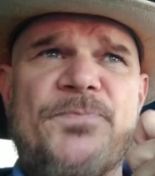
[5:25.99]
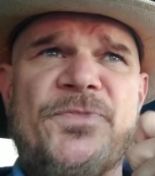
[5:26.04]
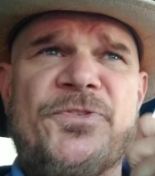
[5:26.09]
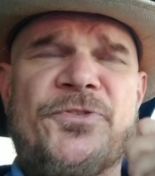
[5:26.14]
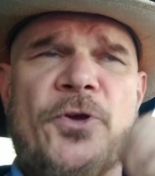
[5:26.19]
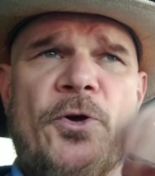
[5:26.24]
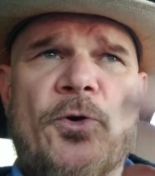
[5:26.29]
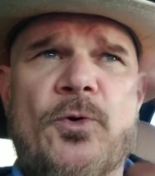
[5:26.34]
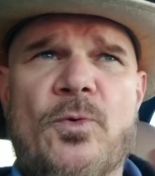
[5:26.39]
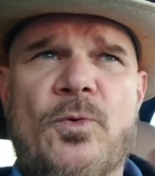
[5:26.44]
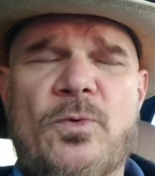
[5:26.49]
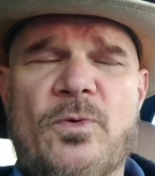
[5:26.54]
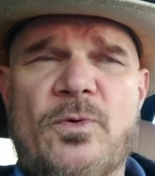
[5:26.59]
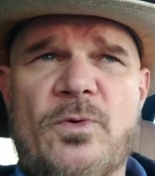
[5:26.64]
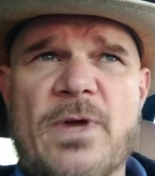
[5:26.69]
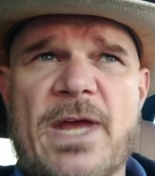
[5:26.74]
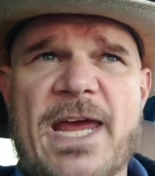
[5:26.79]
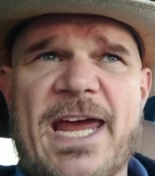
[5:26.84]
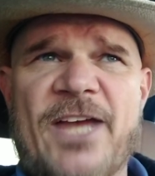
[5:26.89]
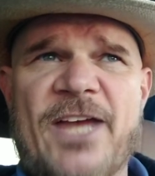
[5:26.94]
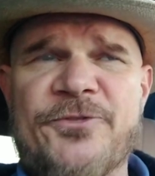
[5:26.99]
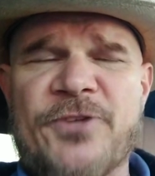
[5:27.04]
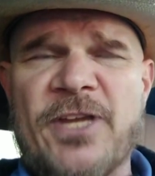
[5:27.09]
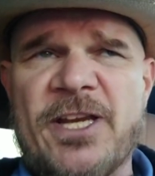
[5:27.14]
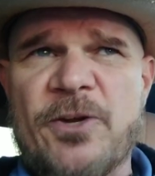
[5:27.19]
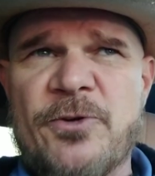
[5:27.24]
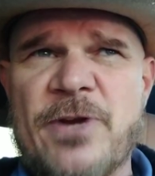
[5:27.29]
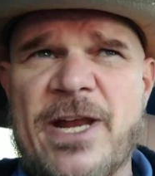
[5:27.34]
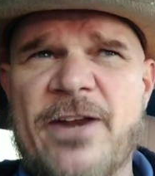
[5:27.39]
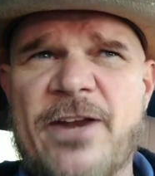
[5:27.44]
So as
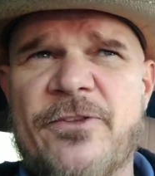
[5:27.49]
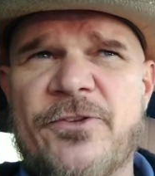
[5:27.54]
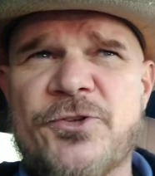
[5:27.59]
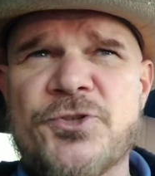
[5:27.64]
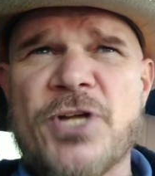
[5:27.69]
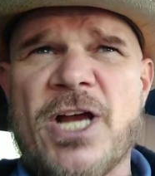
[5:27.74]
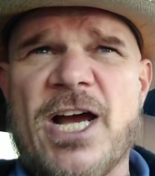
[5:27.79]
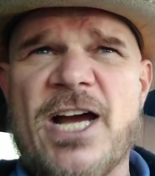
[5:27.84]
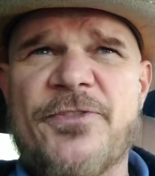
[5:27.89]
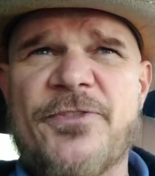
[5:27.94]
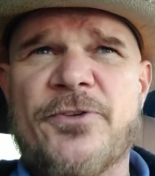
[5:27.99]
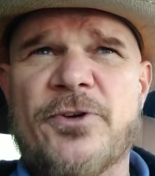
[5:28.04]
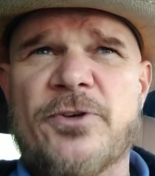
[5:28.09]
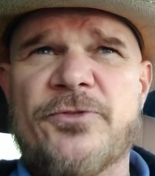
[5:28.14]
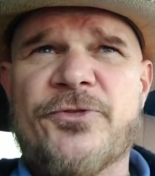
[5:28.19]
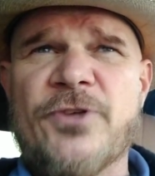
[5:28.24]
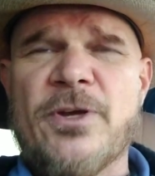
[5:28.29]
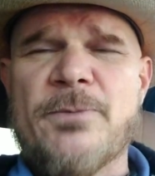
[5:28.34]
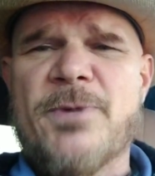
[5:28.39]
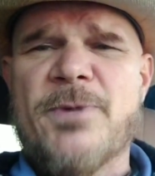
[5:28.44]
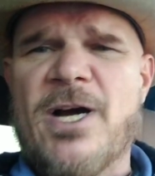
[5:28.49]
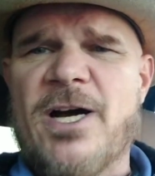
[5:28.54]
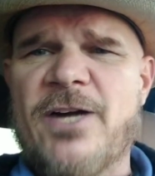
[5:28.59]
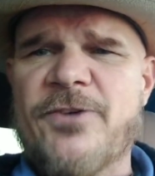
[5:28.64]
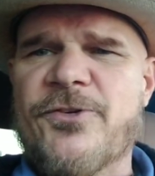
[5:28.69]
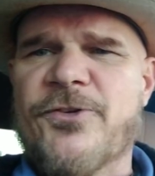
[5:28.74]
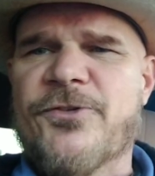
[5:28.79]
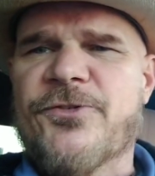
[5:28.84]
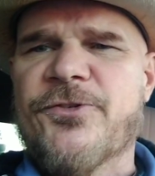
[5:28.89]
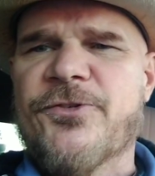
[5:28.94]
they go down on the shot, their
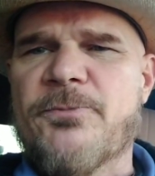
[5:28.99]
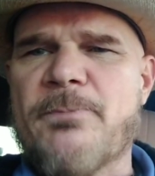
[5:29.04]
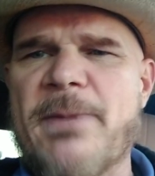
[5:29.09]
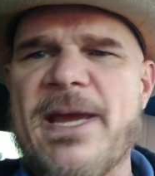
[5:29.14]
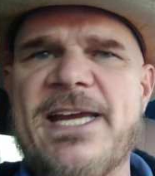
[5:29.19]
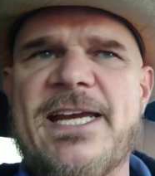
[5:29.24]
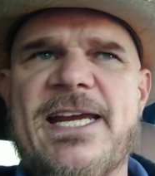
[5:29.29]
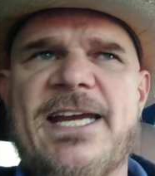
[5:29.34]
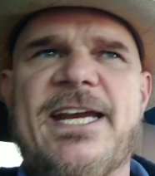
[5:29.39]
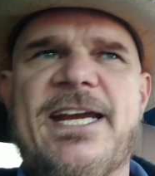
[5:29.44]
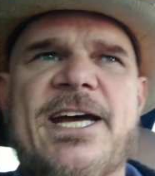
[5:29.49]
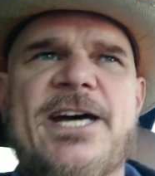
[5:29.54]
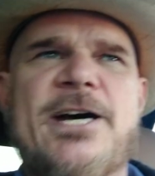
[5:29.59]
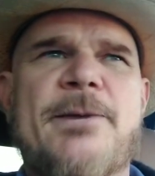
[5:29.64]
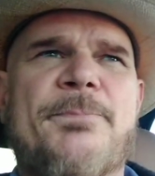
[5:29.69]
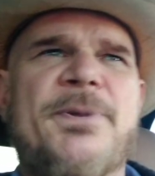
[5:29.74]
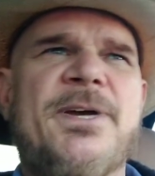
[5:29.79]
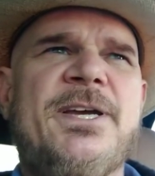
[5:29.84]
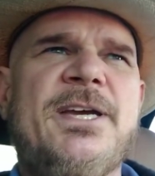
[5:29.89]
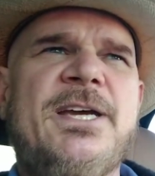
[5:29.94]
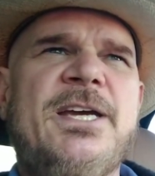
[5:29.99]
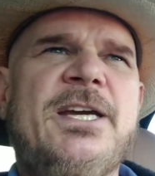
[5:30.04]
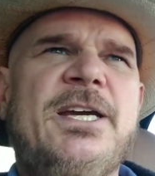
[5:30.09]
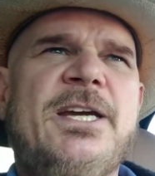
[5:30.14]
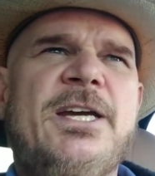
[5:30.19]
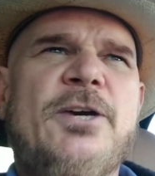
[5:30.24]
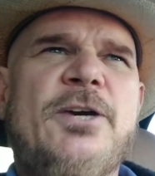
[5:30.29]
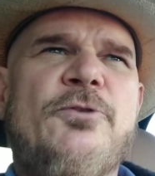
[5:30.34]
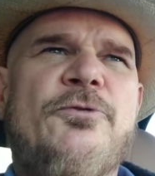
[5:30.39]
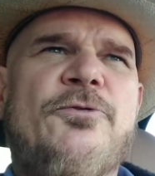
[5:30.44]
subconscious is making up
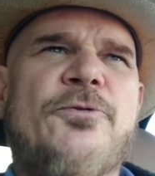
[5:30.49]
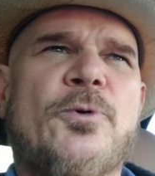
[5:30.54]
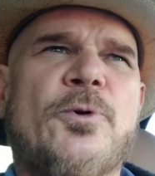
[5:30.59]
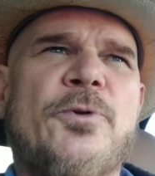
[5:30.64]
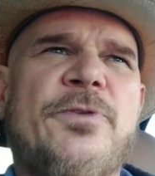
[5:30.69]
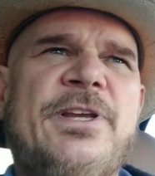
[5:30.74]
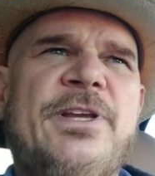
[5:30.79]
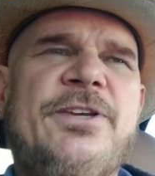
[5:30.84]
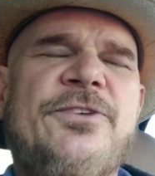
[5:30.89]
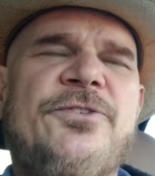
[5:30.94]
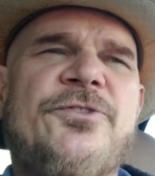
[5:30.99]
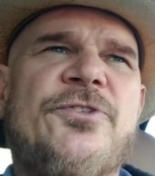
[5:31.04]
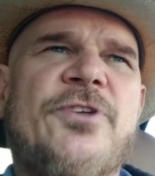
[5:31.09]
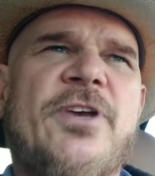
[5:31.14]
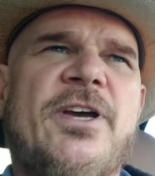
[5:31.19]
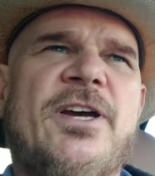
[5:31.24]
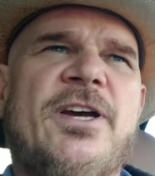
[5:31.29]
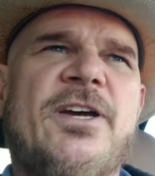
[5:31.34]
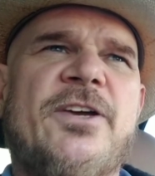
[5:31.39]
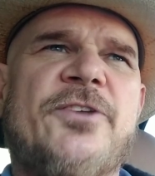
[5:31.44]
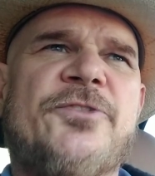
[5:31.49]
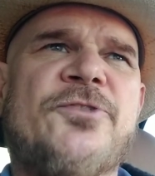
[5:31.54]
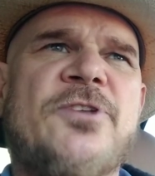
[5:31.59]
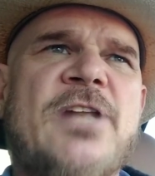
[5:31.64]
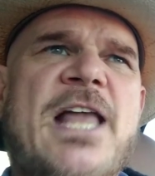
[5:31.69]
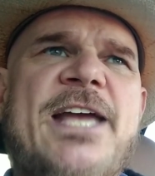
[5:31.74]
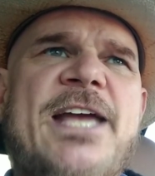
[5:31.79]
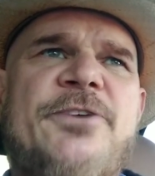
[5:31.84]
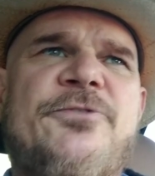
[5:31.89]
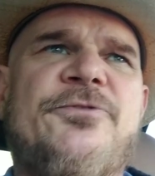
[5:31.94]
for these uh,
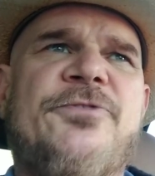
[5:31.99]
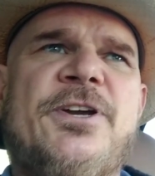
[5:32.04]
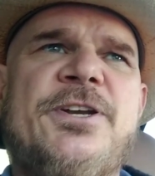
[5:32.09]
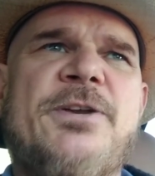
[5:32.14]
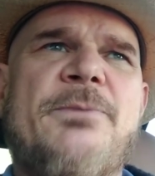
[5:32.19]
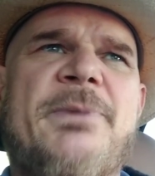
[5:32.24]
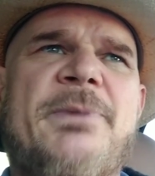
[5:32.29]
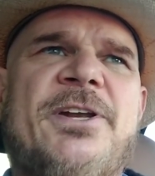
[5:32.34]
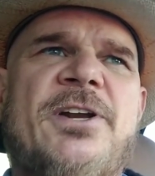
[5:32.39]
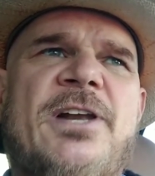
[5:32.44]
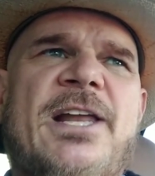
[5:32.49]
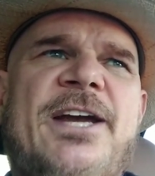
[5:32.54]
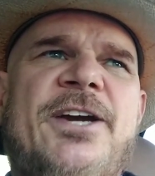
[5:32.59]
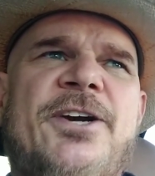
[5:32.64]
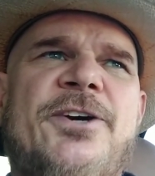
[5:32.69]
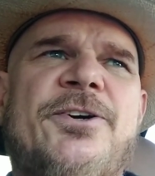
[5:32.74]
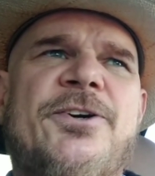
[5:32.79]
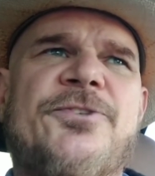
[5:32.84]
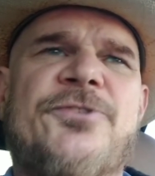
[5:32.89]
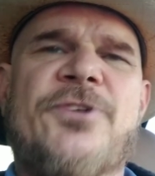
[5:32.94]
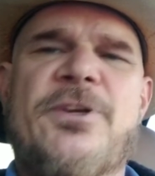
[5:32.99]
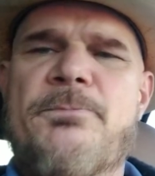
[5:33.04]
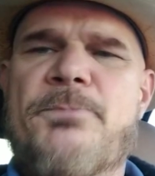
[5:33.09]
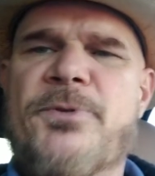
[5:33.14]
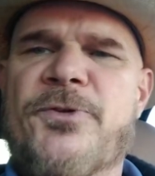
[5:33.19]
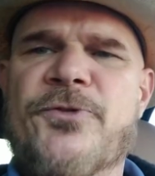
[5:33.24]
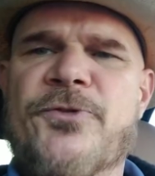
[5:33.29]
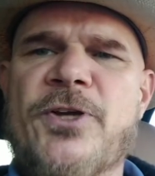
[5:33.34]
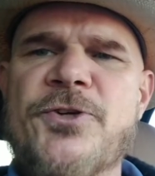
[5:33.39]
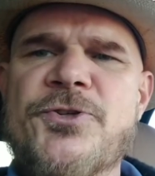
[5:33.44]
slight fundamental errors in
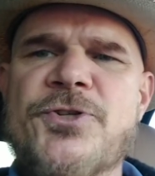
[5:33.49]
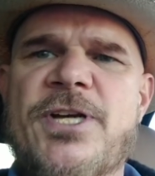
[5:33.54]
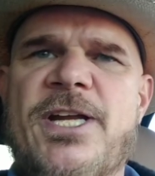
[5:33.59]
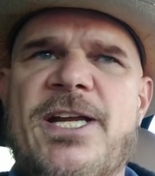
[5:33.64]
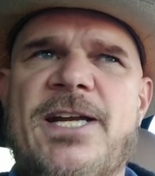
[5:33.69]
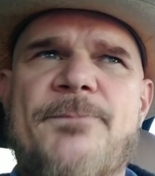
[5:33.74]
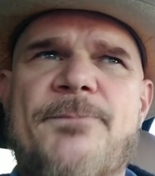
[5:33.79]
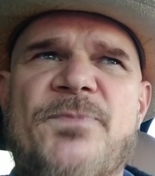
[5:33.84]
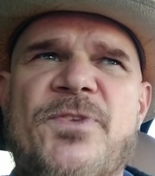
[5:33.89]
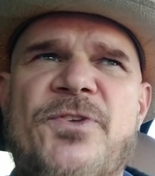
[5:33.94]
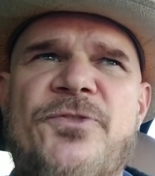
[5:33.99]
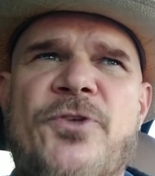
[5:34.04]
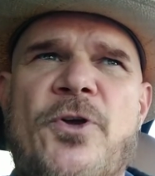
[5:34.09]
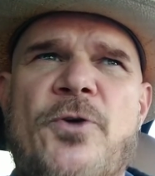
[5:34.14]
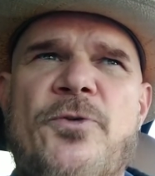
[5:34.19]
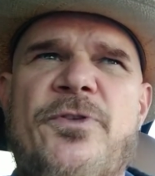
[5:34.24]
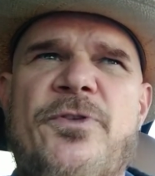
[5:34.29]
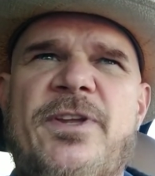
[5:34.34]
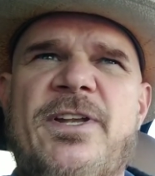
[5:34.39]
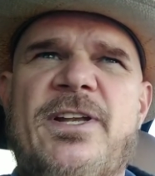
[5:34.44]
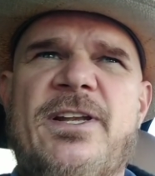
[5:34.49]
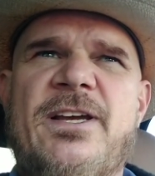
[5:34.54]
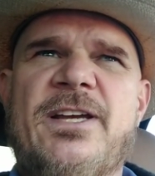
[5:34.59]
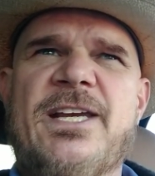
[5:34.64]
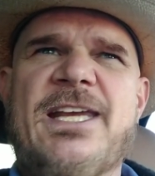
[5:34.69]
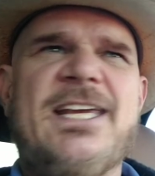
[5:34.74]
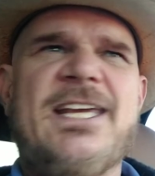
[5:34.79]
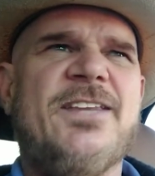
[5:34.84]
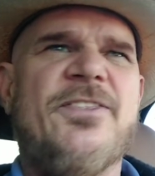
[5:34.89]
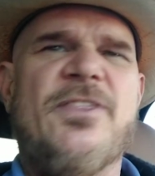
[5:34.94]
positioning so that,
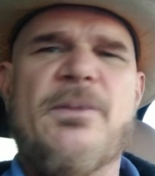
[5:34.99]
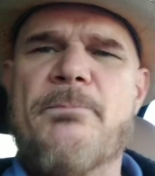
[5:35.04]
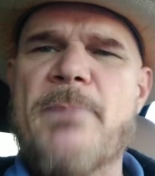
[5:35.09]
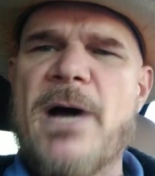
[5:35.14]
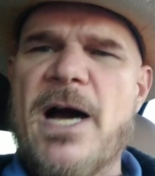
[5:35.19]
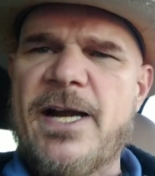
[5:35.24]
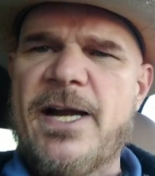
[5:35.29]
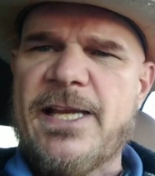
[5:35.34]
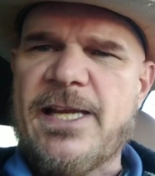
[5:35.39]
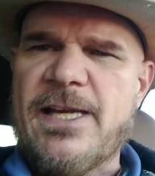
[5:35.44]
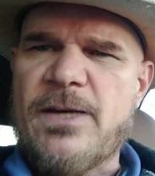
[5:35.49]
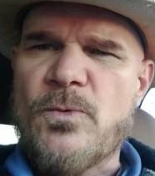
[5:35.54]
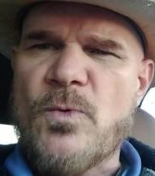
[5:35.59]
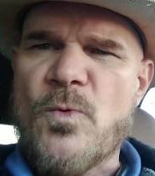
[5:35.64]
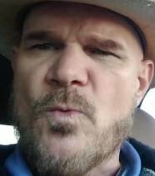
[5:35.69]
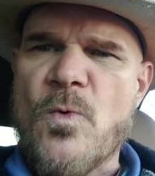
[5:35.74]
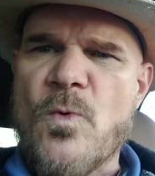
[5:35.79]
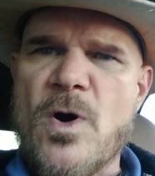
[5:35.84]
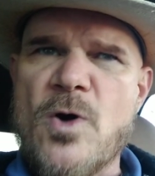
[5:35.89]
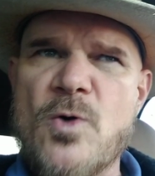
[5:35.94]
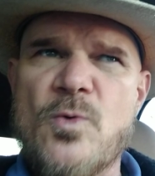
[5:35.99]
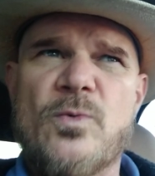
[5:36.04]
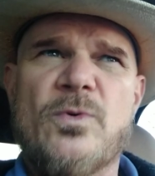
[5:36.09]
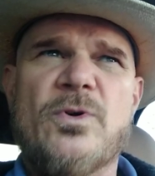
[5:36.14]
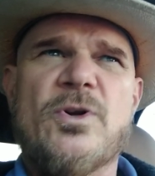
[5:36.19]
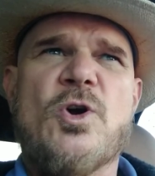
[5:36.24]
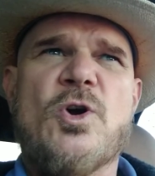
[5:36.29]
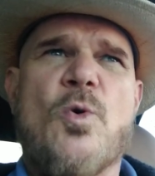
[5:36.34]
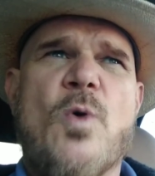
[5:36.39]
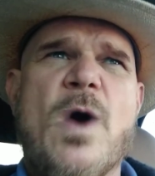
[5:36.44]
again, the body won't
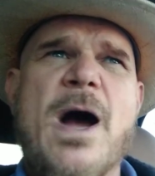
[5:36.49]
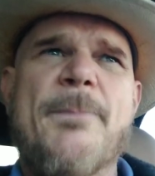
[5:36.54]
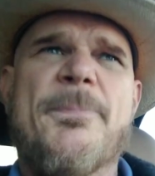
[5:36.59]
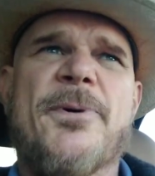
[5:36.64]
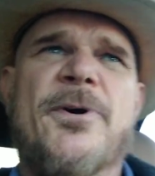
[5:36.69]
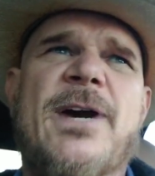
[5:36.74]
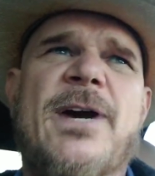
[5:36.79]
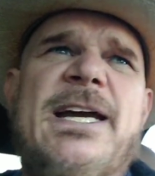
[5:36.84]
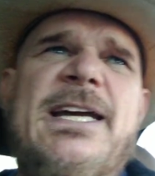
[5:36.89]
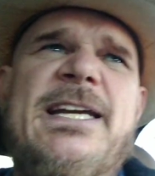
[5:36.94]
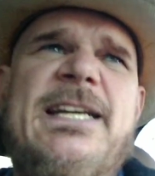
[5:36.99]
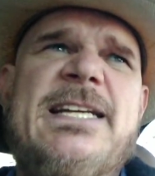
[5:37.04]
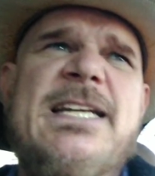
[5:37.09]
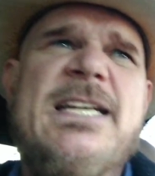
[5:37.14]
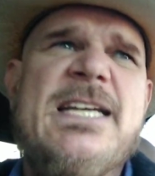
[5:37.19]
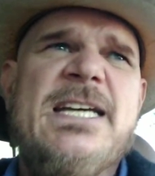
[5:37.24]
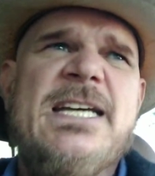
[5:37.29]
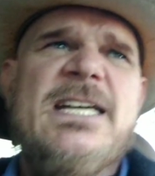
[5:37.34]
cooperate